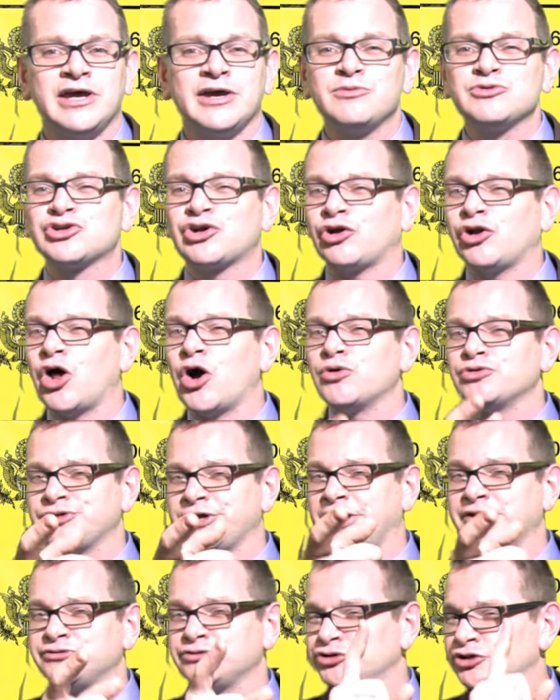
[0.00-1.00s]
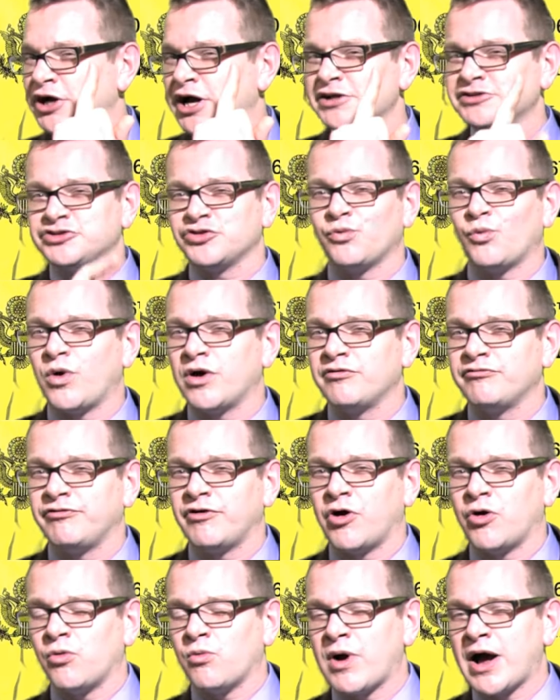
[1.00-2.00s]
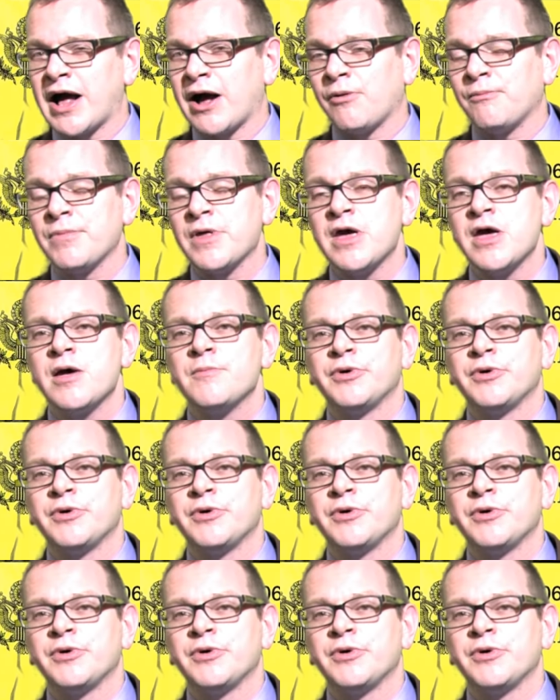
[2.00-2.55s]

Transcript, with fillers: It was close. Andrew Johnson, one vote. Wow.